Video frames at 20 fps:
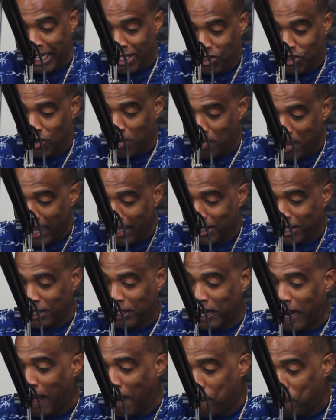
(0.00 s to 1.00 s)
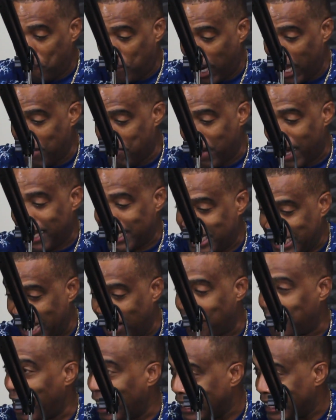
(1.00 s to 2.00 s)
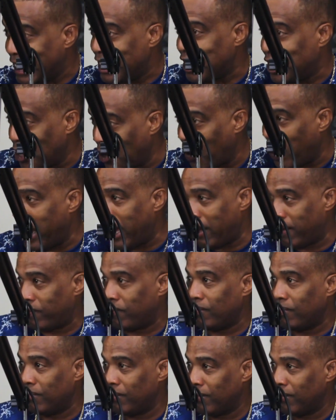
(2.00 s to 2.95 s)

instrumental and play it by itself and enjoy it,